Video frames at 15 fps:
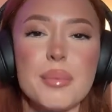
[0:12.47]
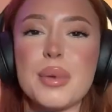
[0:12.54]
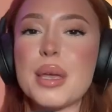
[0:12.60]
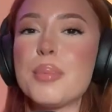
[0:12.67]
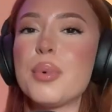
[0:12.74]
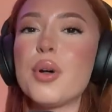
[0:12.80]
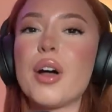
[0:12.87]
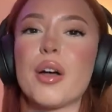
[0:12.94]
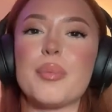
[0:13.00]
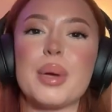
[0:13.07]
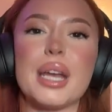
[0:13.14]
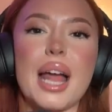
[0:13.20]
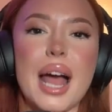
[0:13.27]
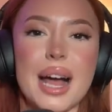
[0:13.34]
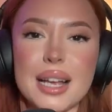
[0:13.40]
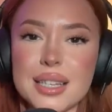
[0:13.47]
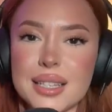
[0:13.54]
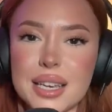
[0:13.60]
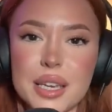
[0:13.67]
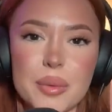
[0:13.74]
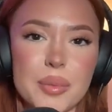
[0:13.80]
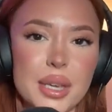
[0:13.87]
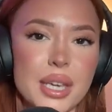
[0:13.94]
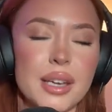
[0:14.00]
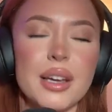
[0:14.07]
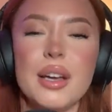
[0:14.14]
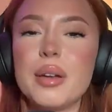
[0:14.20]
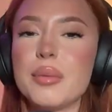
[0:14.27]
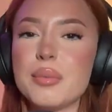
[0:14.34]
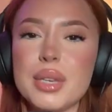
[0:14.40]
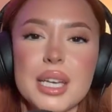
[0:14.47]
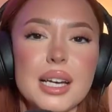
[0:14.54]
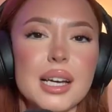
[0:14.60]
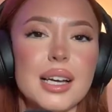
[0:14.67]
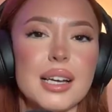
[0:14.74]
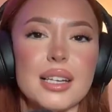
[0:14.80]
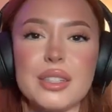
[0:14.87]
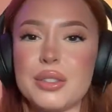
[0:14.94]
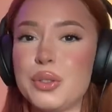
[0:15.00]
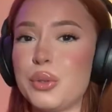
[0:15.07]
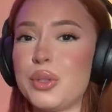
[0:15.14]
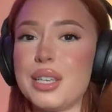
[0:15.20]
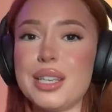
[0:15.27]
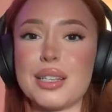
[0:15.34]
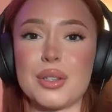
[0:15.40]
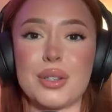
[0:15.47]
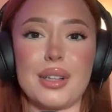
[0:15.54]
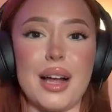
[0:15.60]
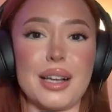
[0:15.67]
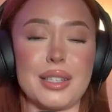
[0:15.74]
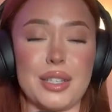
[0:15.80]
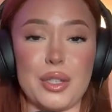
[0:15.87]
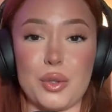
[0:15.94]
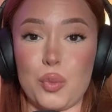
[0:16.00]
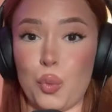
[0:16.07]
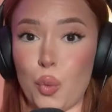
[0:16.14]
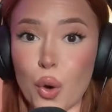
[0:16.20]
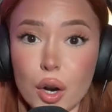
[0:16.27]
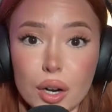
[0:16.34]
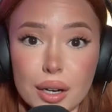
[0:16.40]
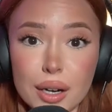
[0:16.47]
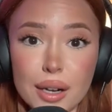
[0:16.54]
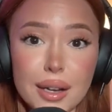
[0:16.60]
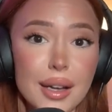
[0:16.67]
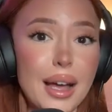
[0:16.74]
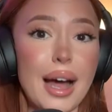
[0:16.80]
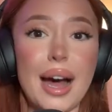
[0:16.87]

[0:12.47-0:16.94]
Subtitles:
People have been asking me, Mika, do these glasses work?